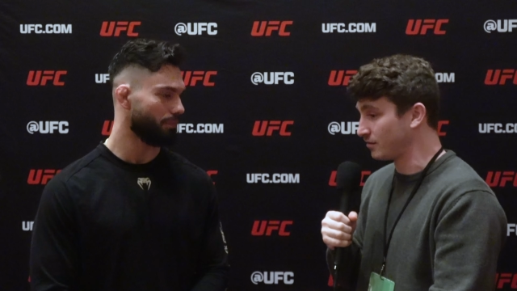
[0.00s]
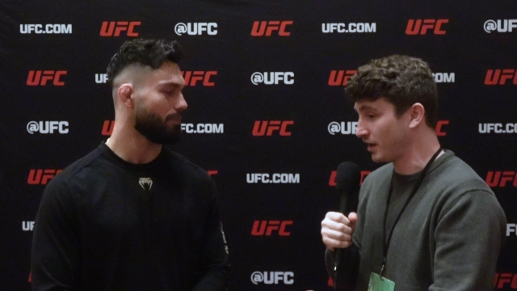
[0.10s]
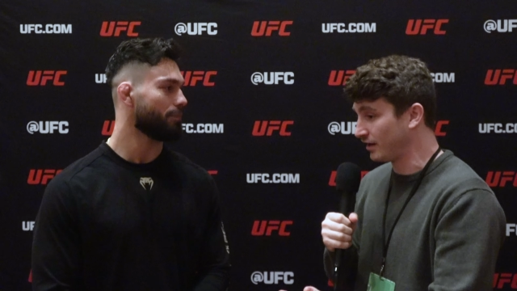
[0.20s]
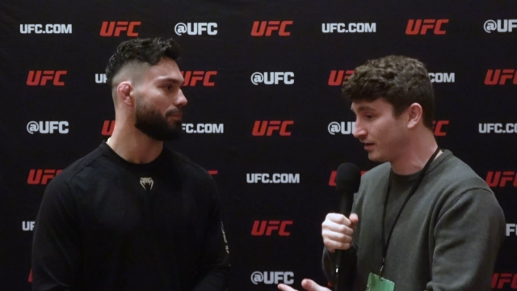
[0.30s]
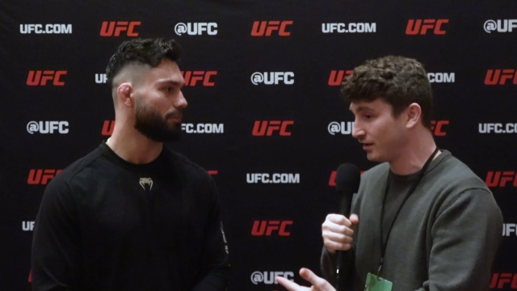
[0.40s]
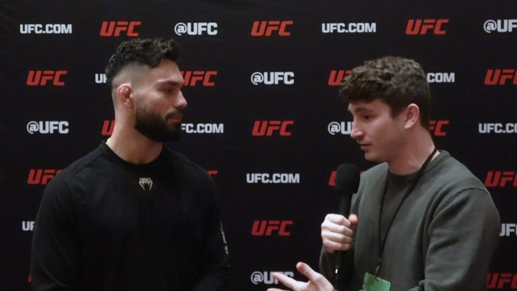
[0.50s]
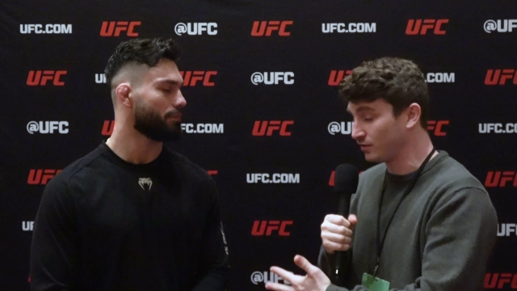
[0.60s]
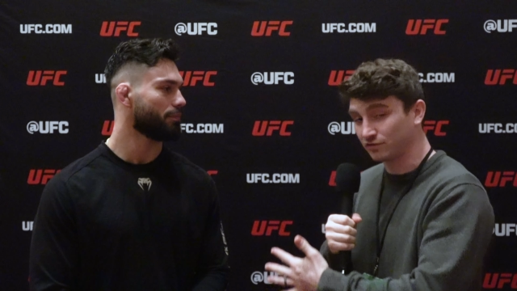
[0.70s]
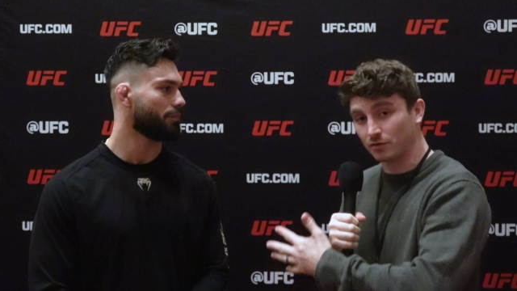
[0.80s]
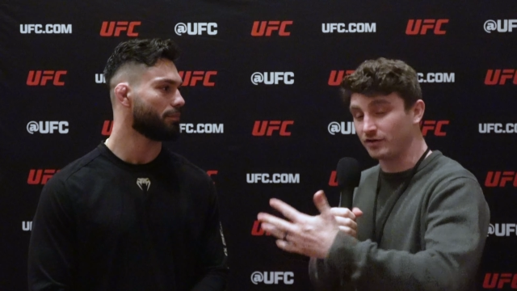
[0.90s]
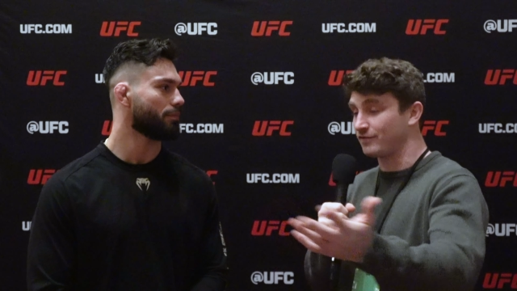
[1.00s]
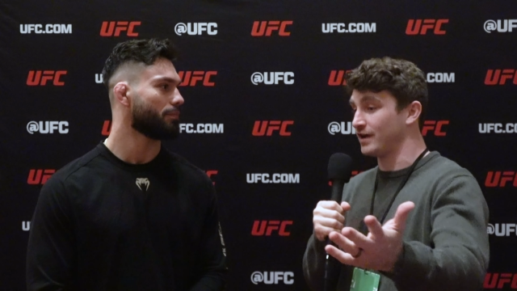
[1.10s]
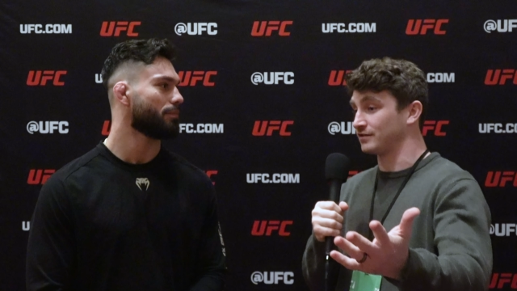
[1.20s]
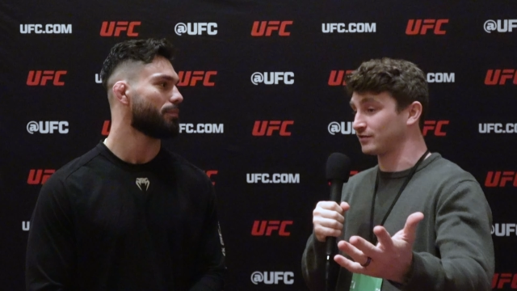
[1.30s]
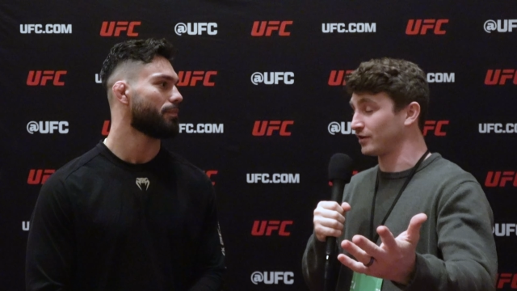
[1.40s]
Speaker 1: here, man, you have so many
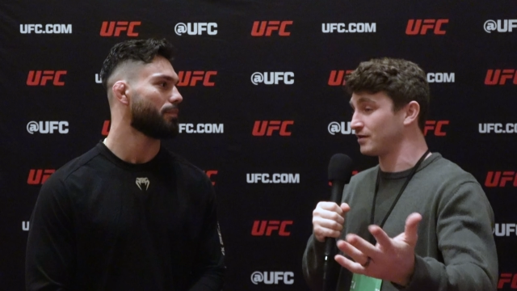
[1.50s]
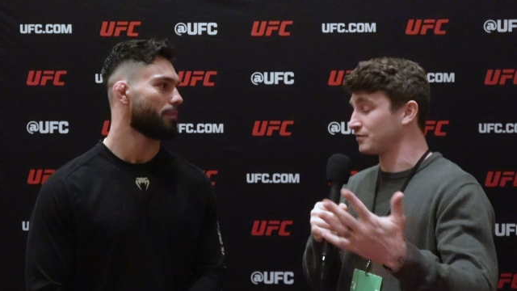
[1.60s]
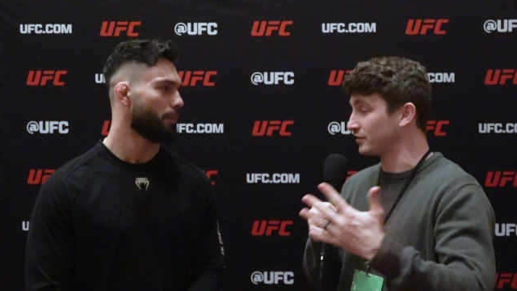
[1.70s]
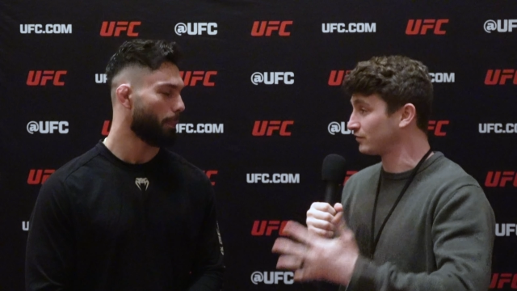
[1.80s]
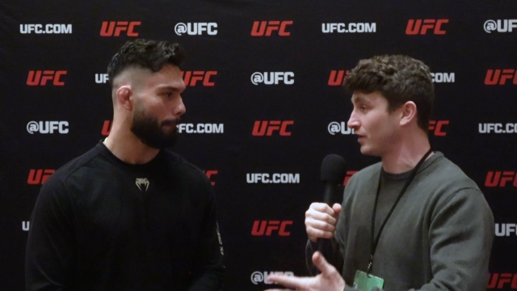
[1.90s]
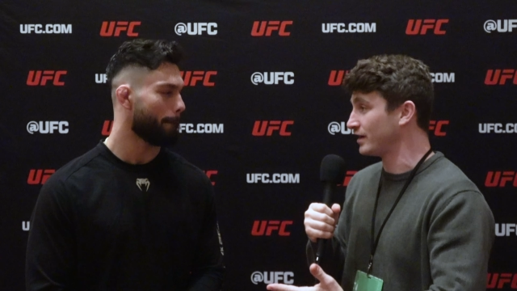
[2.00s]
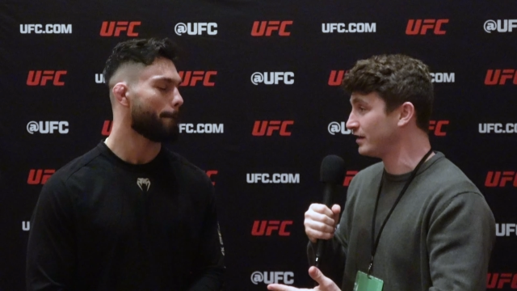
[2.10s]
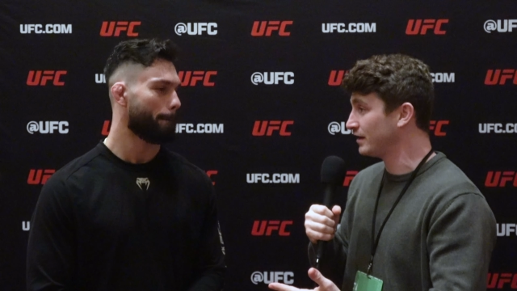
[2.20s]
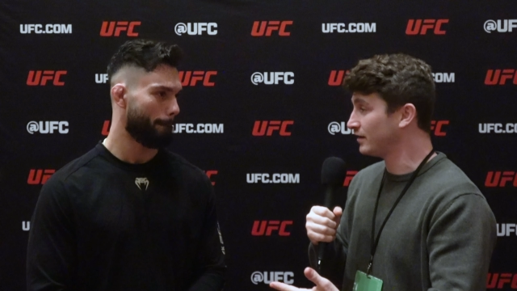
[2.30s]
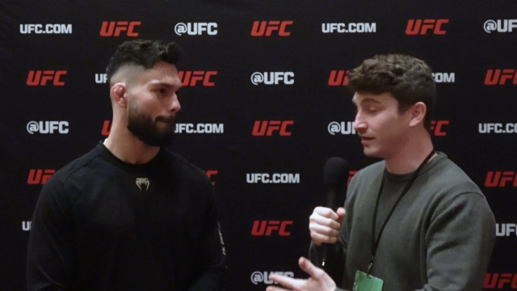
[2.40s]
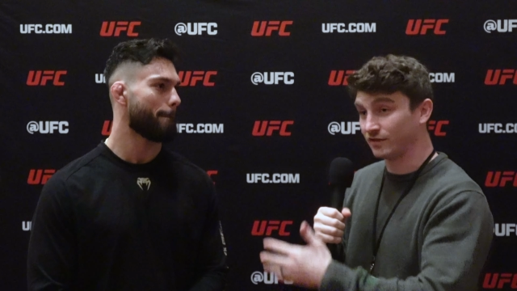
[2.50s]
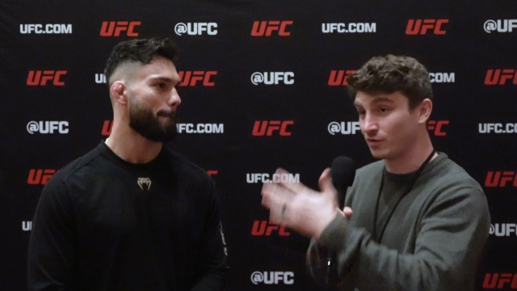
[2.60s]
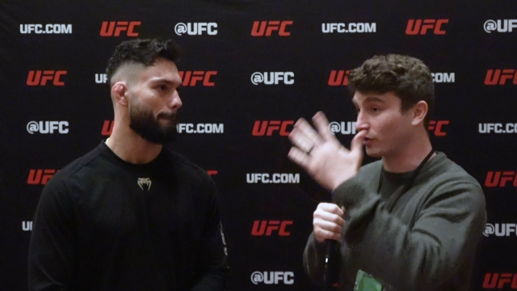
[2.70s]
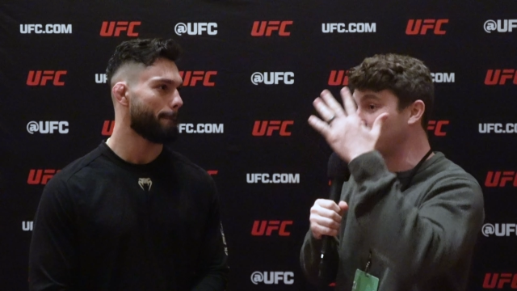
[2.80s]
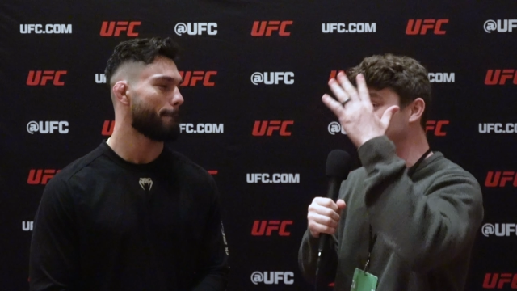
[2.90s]
fans excited for this fight who
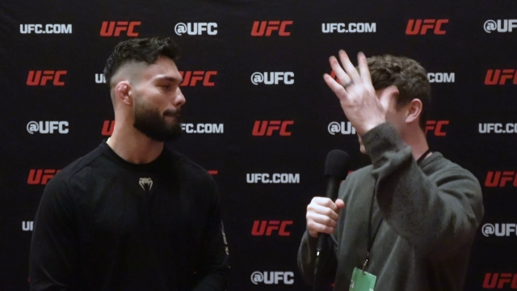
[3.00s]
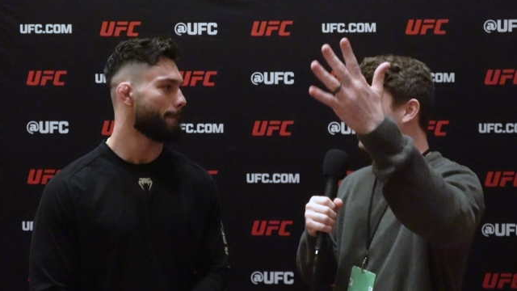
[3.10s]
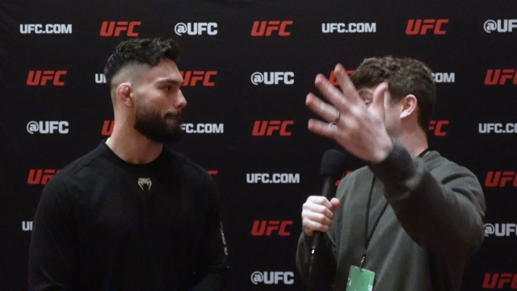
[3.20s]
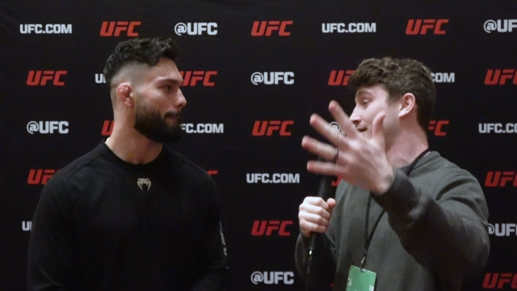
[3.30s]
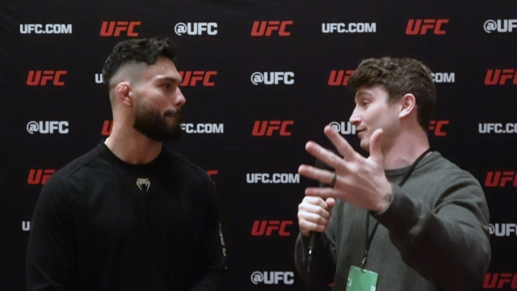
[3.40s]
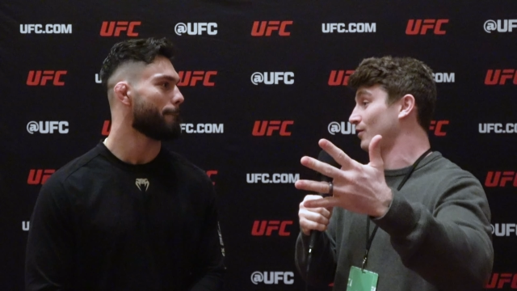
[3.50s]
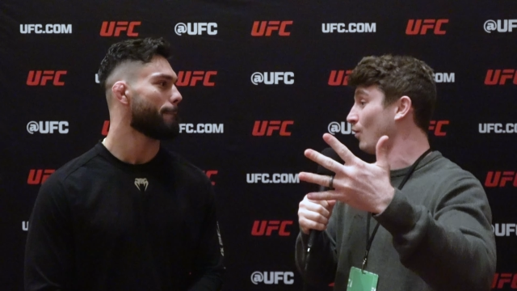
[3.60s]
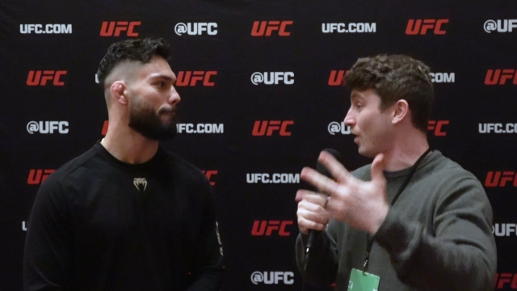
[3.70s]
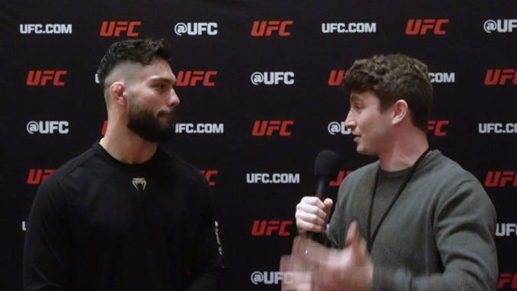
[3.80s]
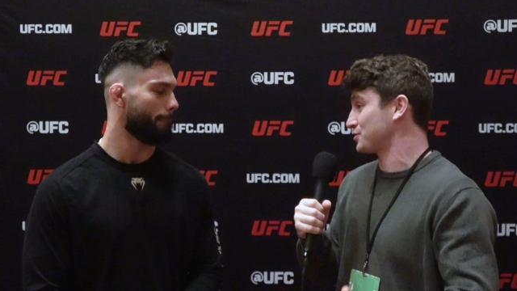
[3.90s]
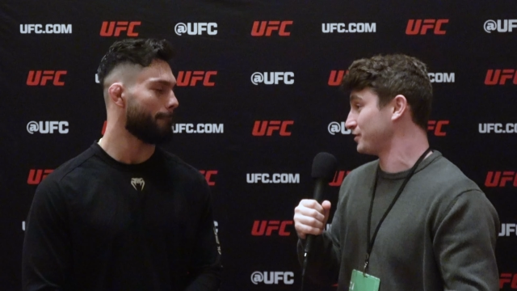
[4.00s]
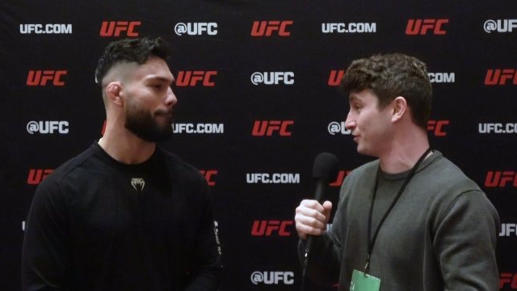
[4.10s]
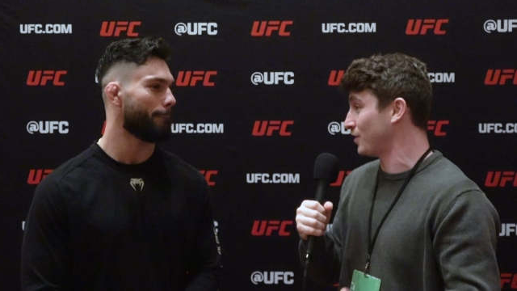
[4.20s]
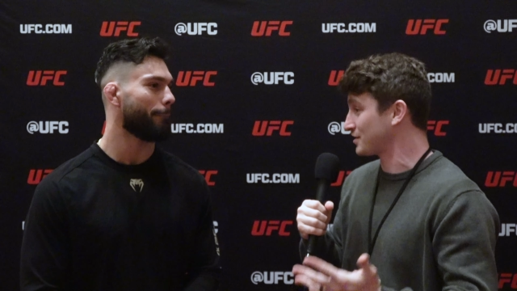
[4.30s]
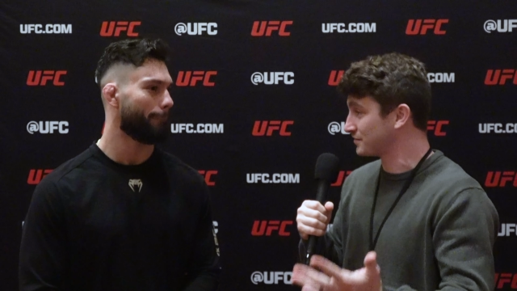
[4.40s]
are going to be in town watching
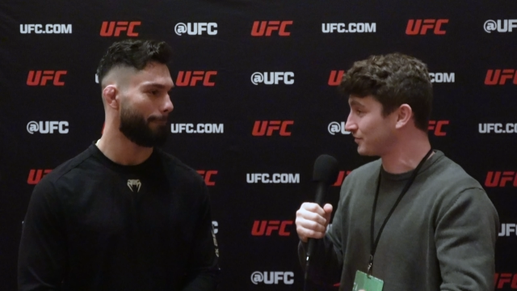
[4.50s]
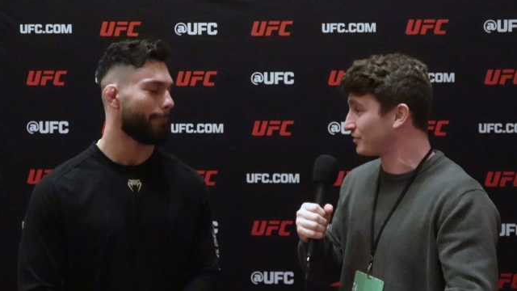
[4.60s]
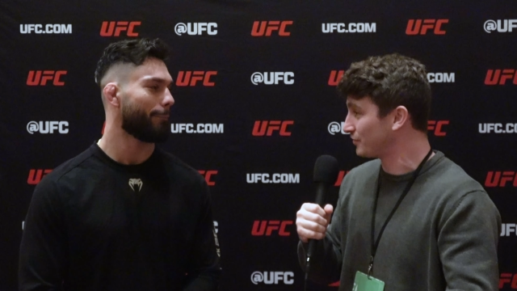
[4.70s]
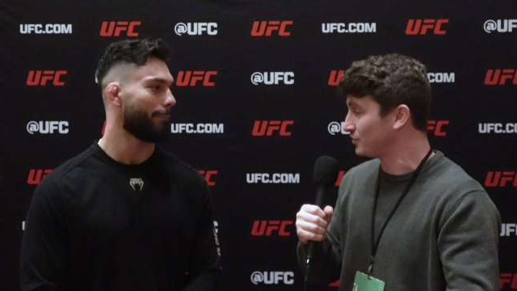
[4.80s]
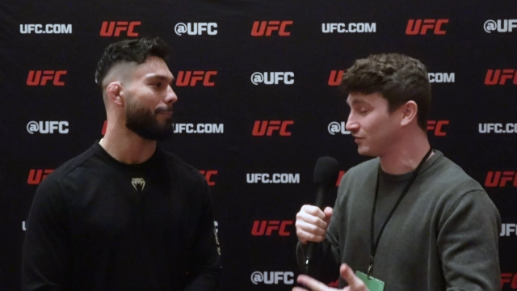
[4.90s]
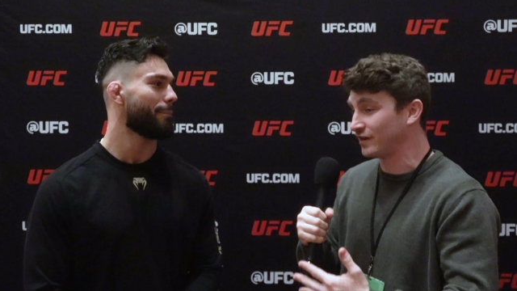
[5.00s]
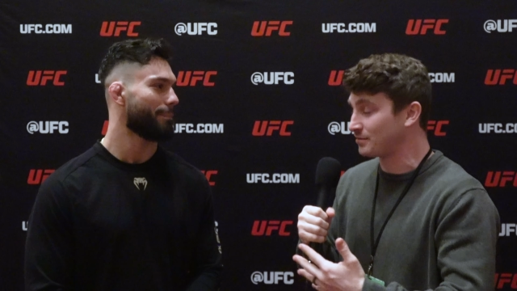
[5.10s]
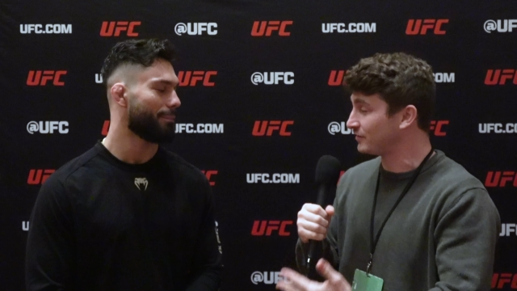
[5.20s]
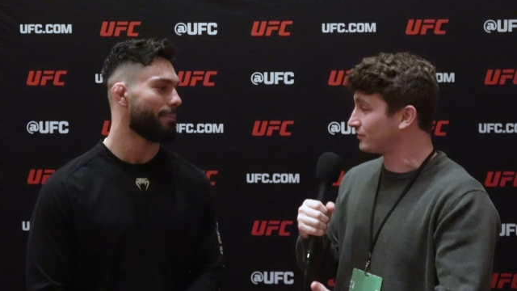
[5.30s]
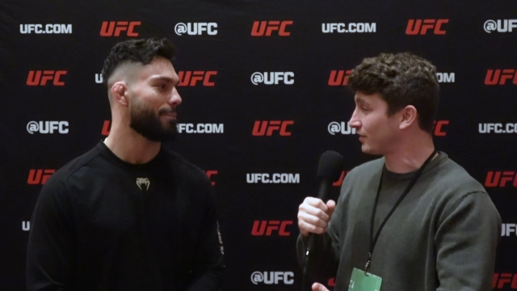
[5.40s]
you, watching this interview. So that being